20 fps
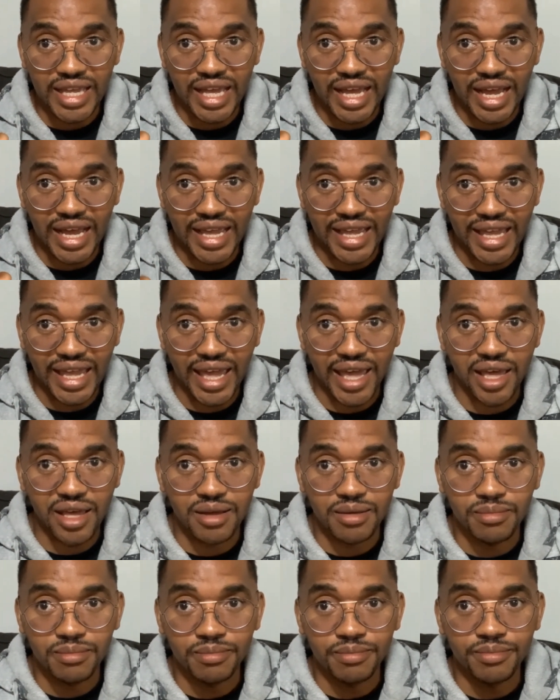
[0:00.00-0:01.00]

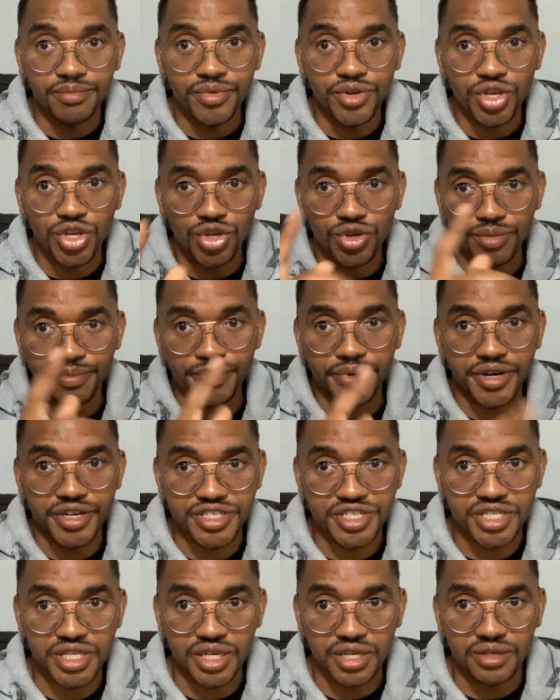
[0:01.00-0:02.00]
am your
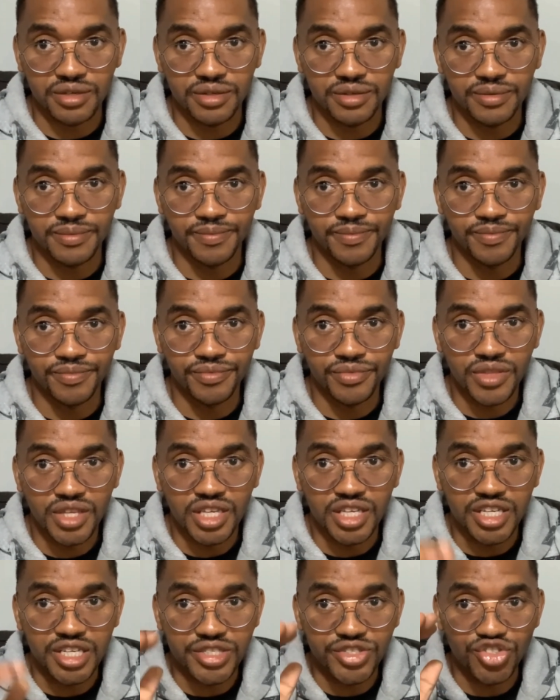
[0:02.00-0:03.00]
person.
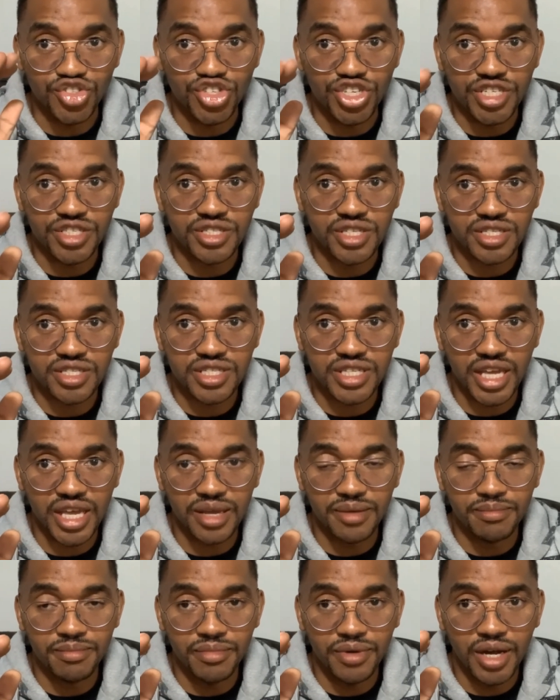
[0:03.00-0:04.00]
In Jesus'
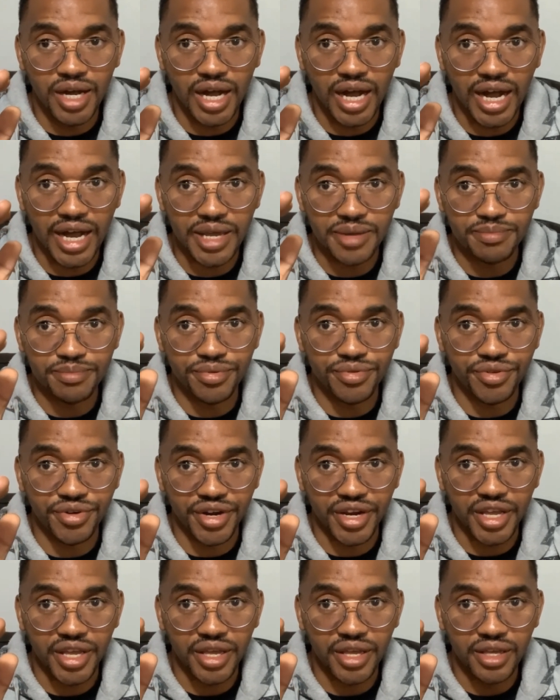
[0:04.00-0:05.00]
name, I pray.
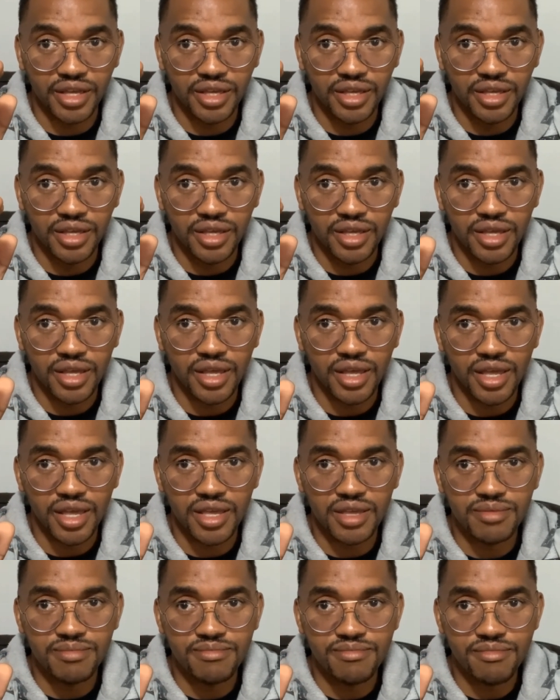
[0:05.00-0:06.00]

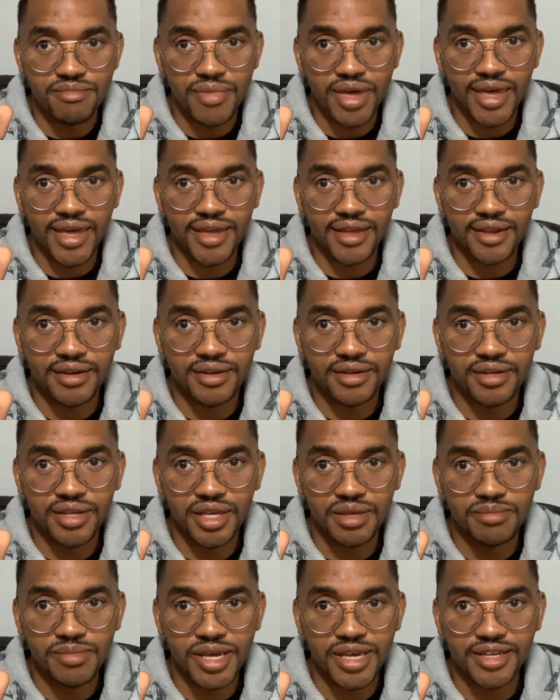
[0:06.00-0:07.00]
Amen.
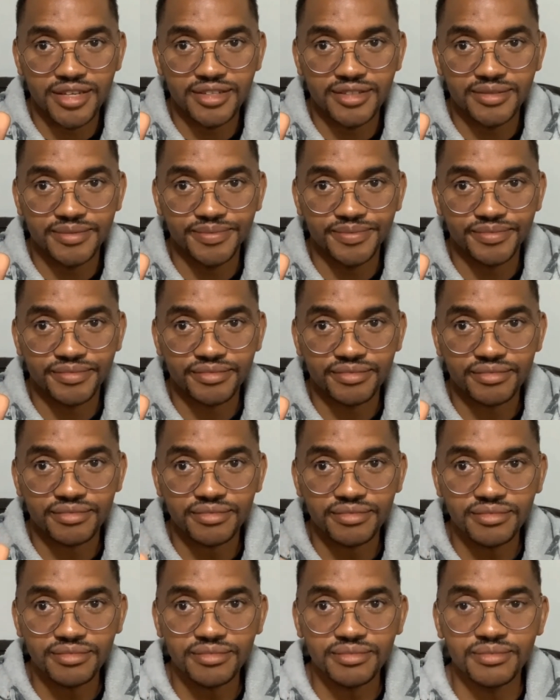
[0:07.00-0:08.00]
Amen.
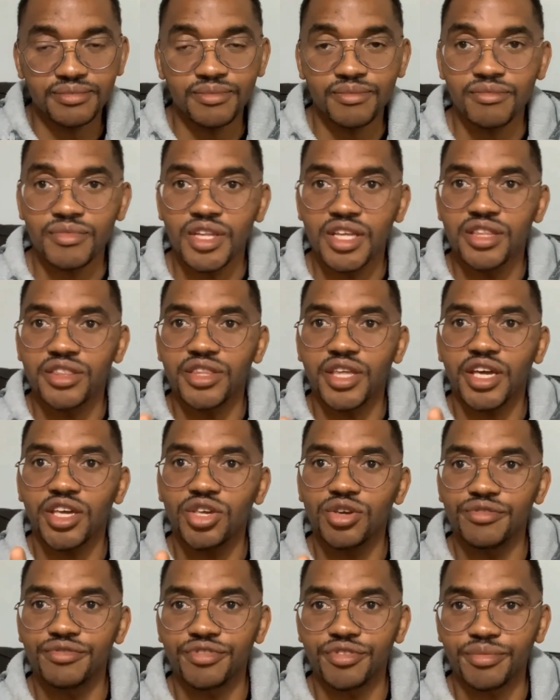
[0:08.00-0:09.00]
Thank
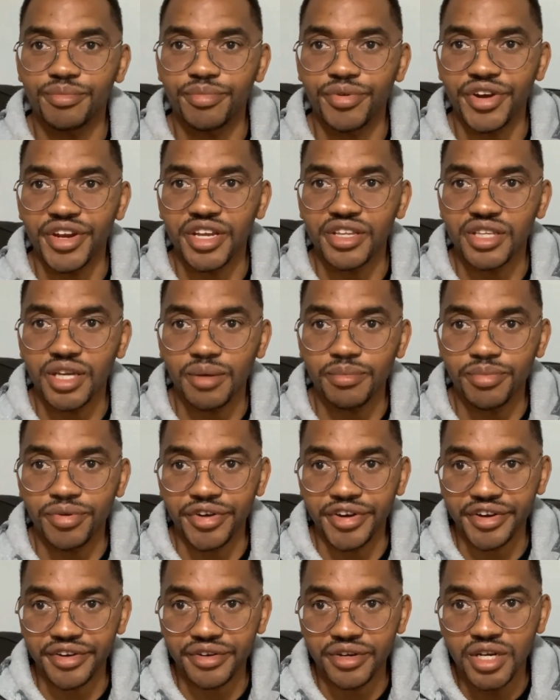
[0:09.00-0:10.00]
you for praying that
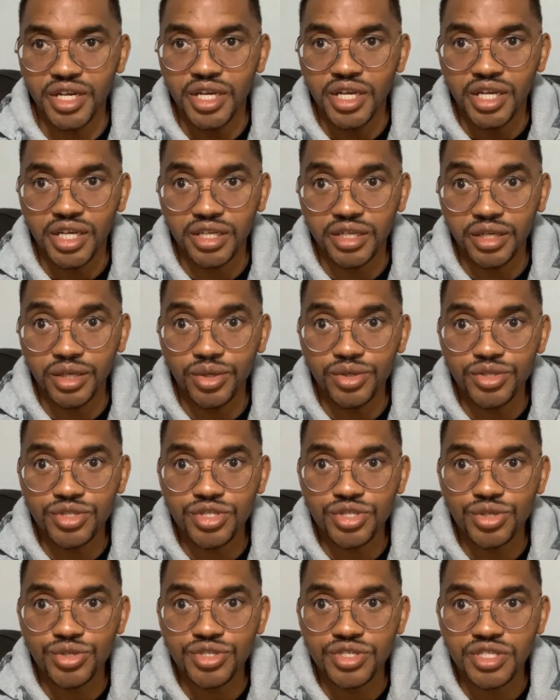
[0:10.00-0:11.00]
prayer. It looks
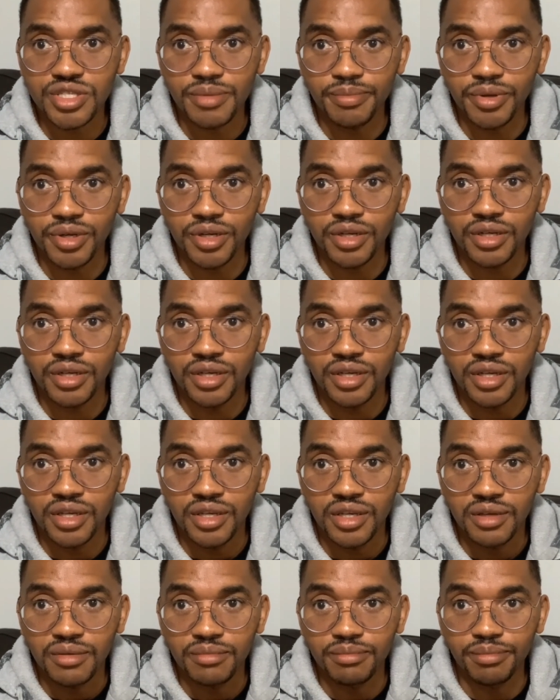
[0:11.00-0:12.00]
so simple,
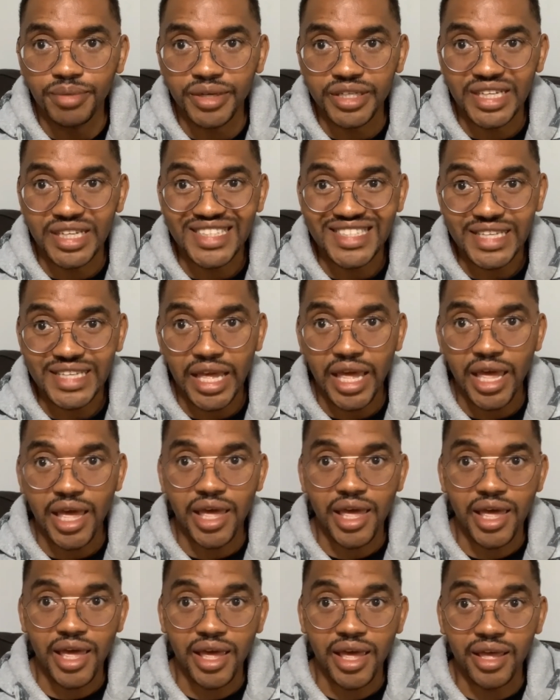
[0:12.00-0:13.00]
but its
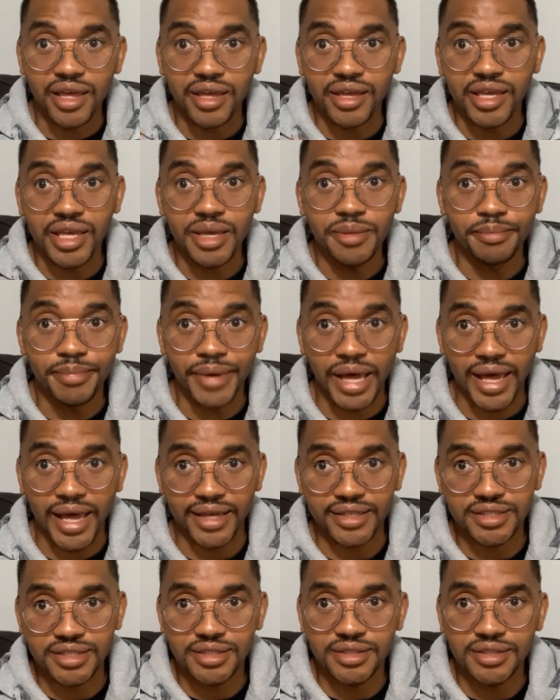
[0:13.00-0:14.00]

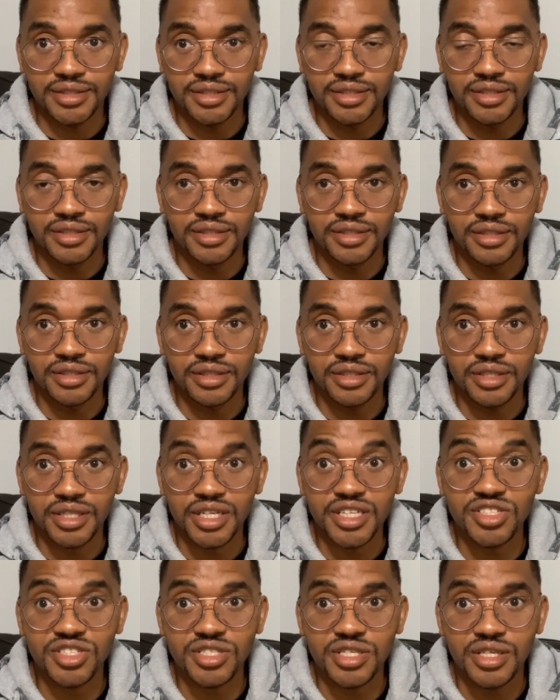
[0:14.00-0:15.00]
impact
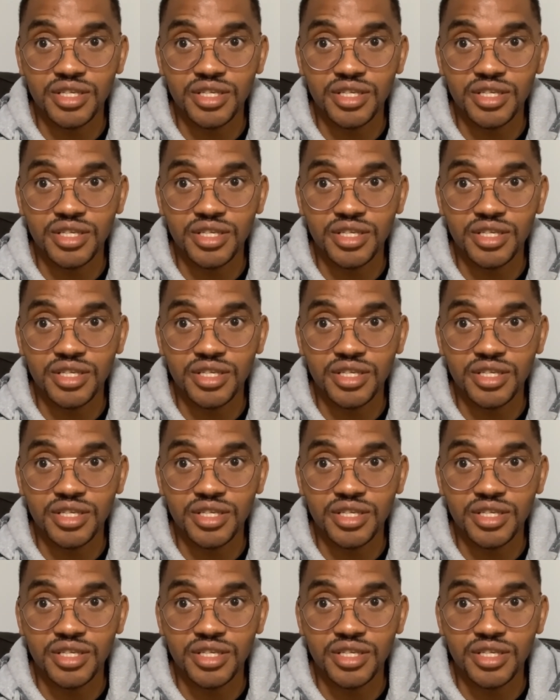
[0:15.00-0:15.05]
is